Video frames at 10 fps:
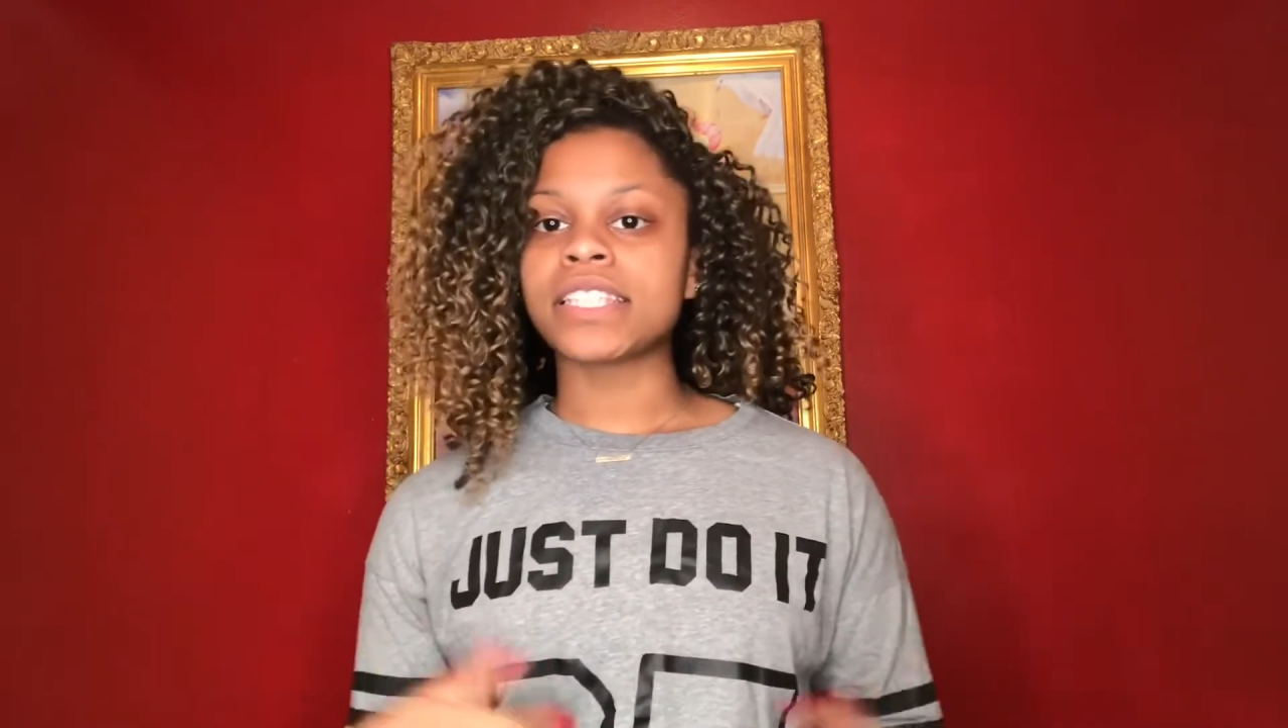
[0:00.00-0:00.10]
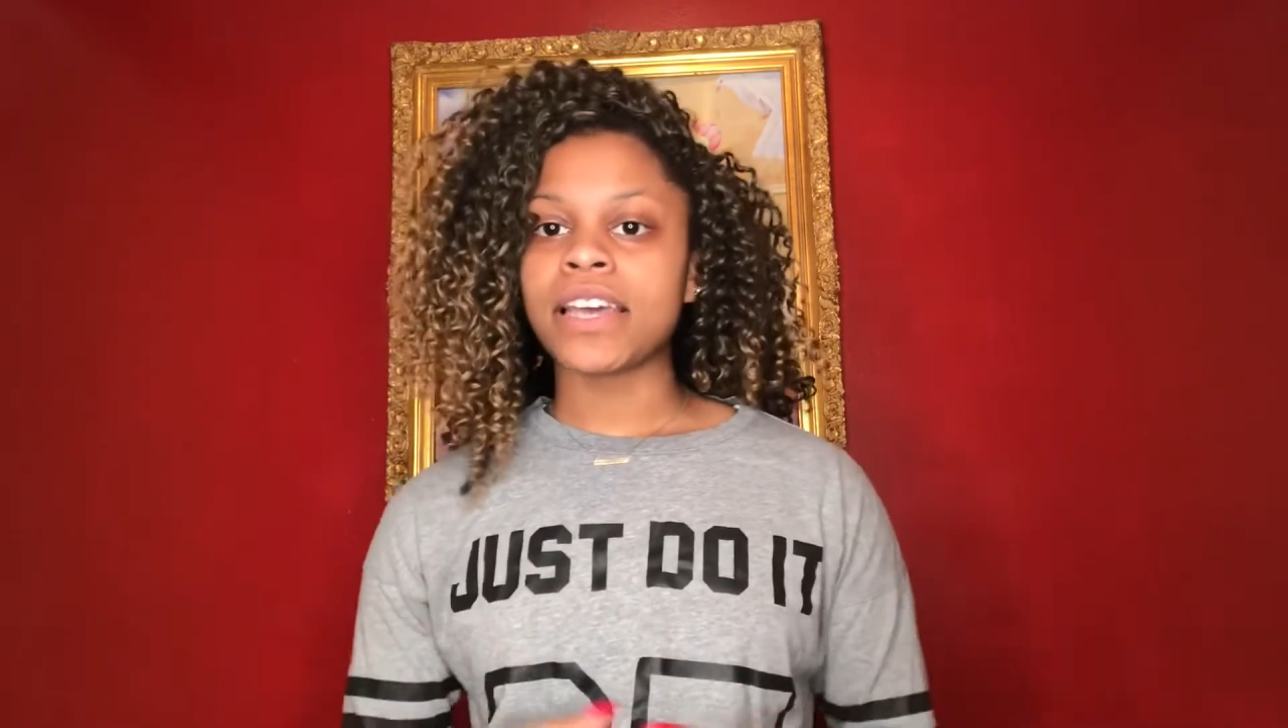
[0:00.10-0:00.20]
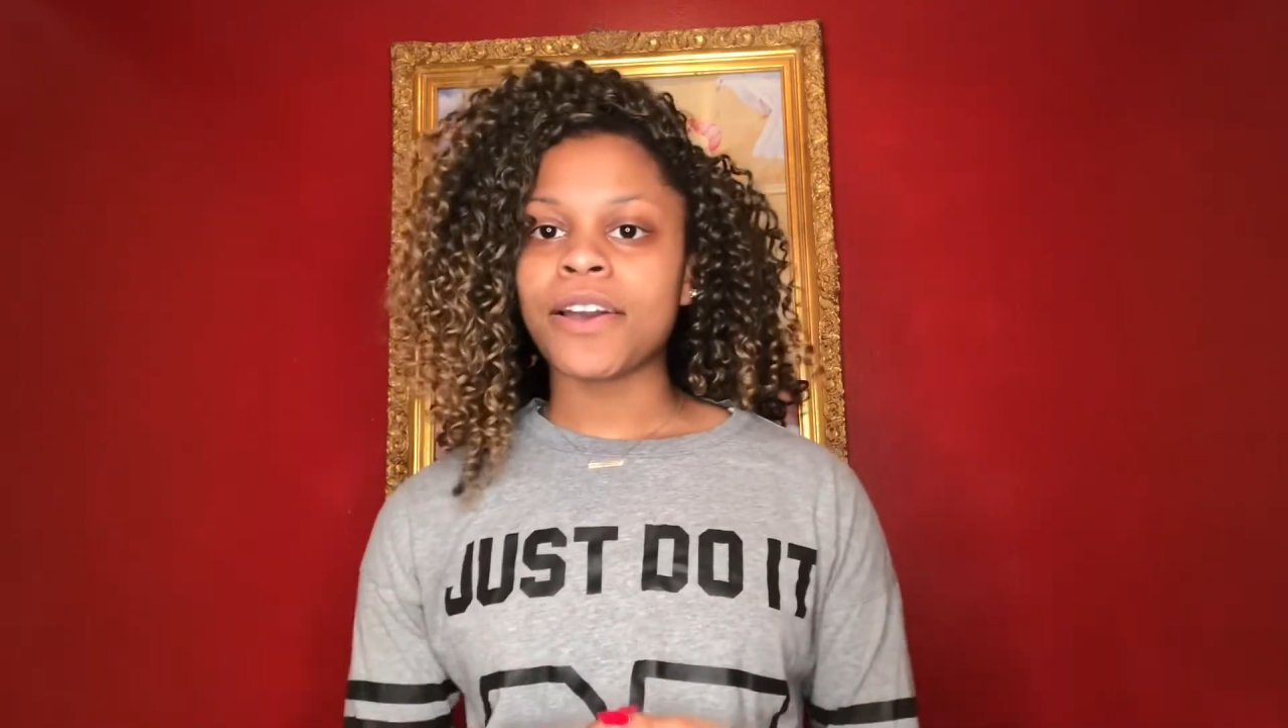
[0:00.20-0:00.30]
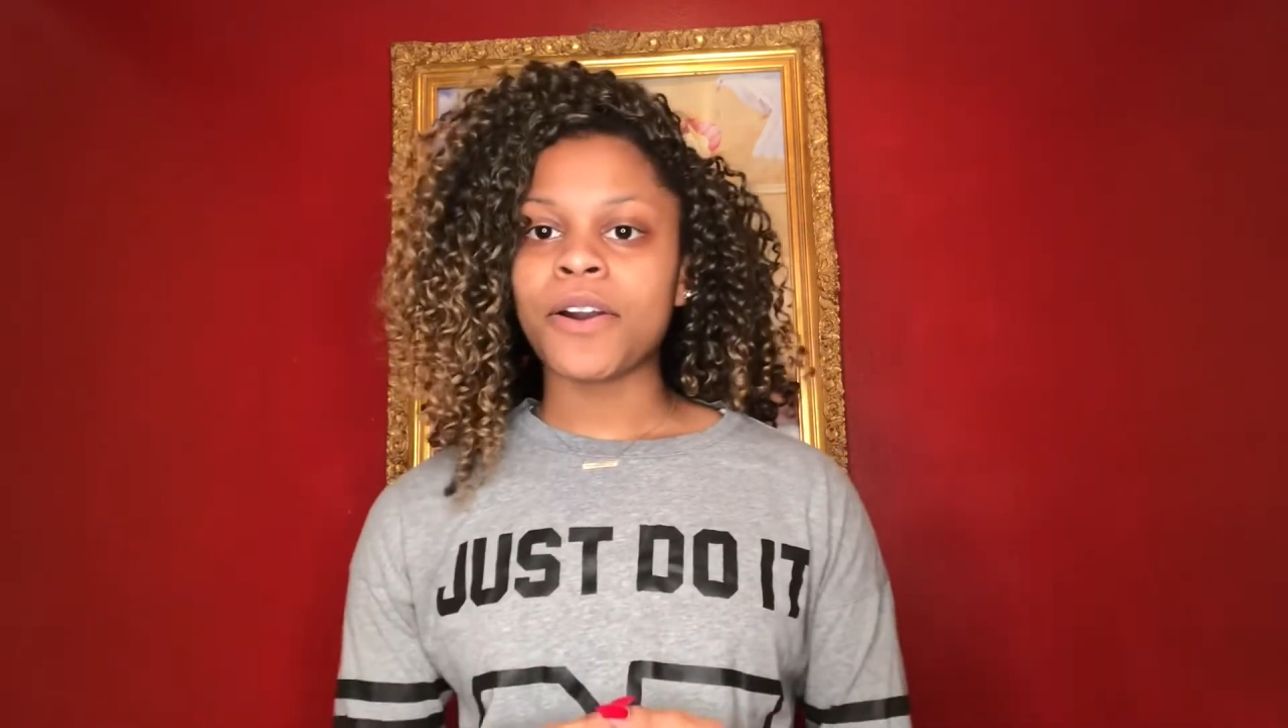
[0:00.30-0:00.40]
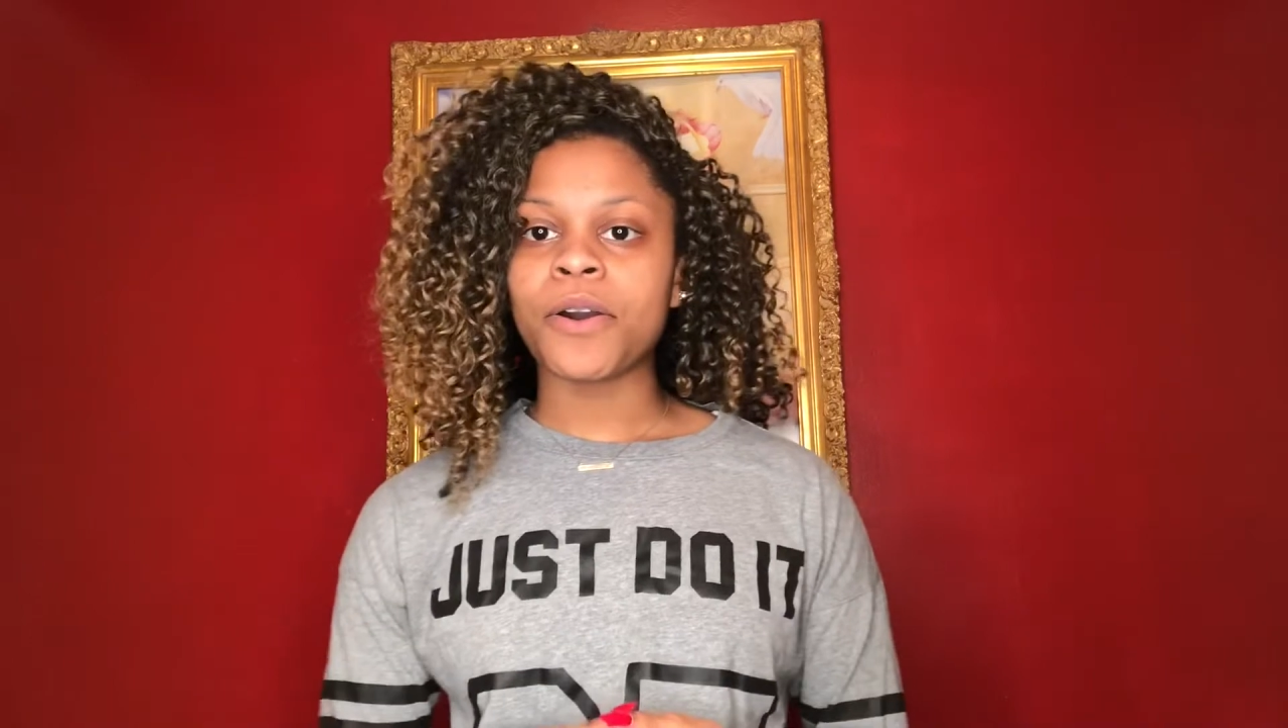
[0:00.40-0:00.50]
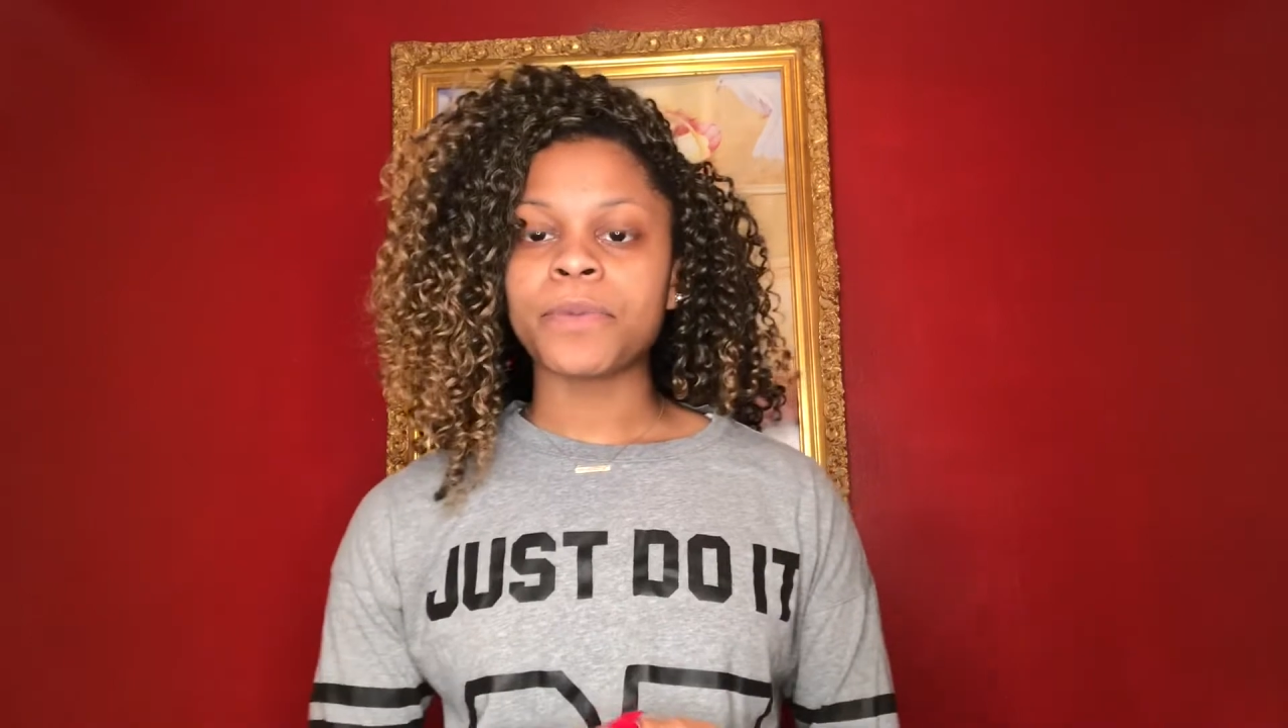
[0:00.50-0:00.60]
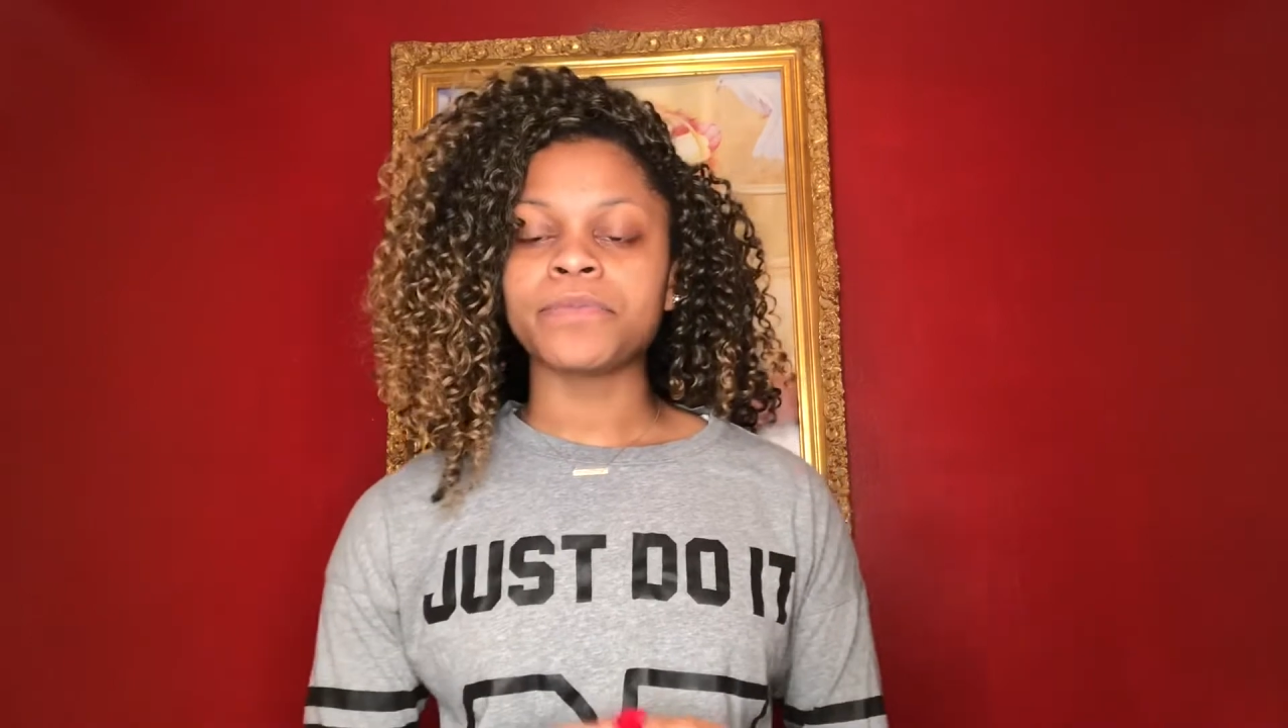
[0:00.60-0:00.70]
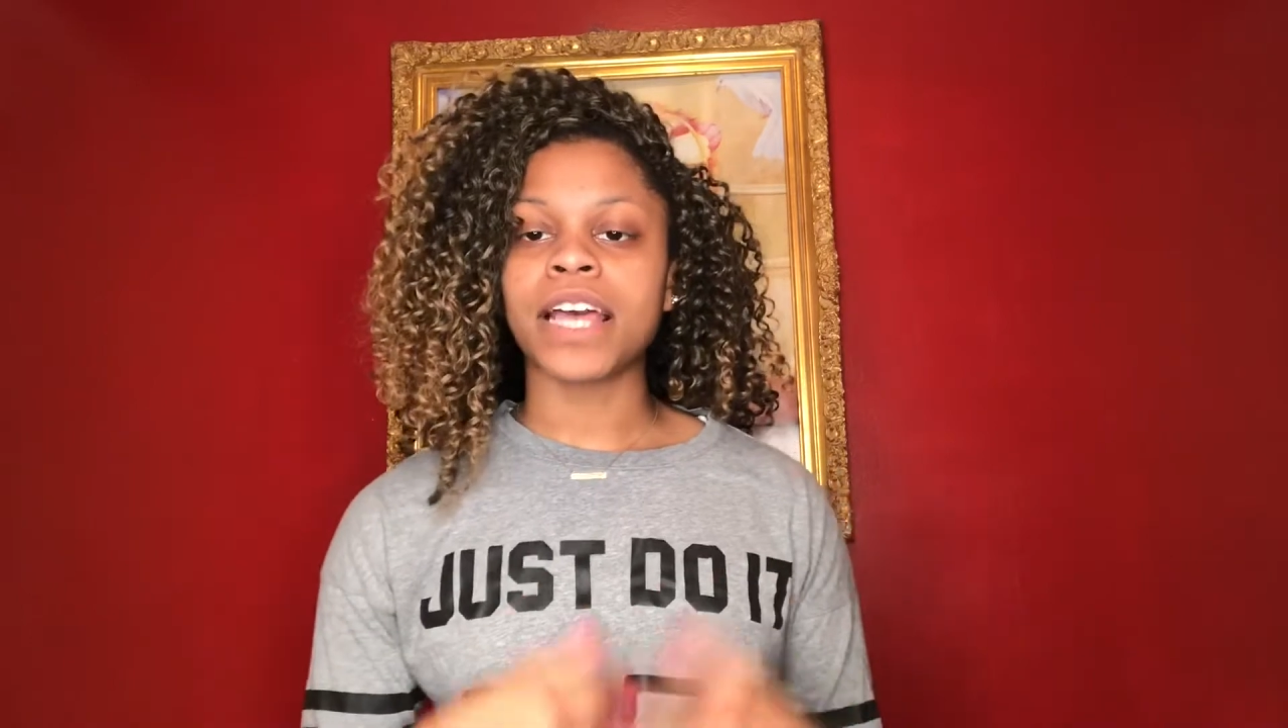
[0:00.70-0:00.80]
to tell